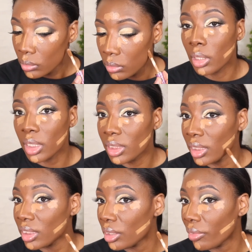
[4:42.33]
This
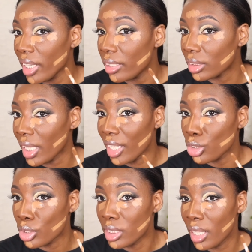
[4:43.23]
concealer right here is an
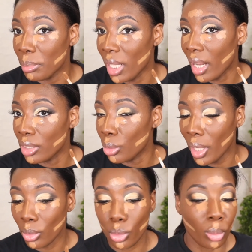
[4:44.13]
extra step that I do. I
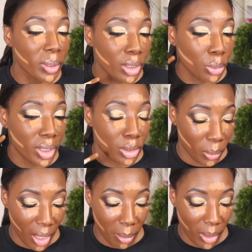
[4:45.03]
don't normally do this
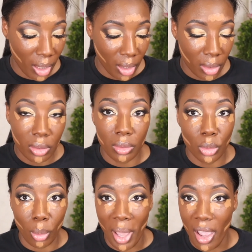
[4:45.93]
when I'm
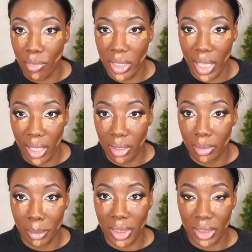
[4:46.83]
doing my everyday,
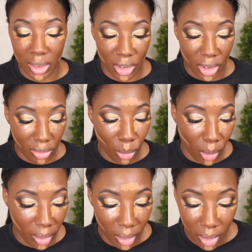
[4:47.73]
but this is just
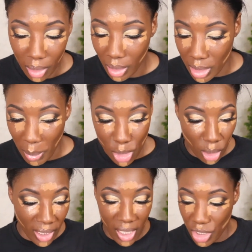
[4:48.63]
for a
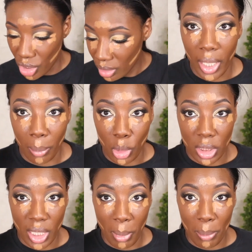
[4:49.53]
special occasion. And I'm going
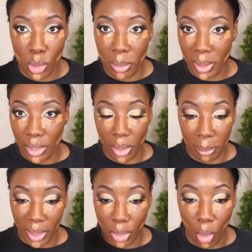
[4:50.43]
to take my beauty blender and
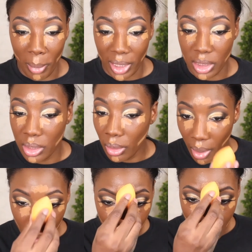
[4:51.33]
blend all my concealer out.